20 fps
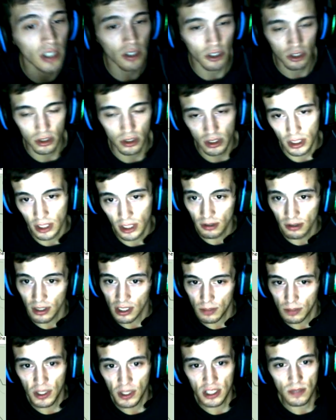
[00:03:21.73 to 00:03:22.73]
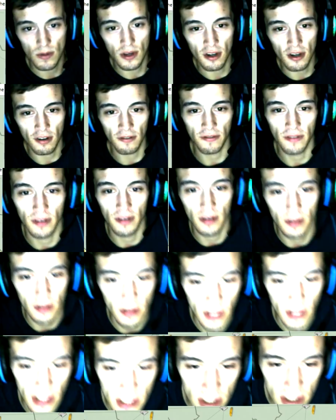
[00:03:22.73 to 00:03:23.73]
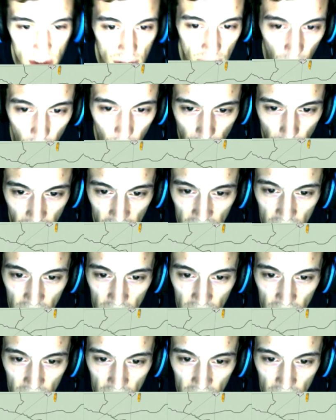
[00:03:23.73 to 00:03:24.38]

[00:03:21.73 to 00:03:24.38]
Austria, Hungary, that's pissed me off. They won't make any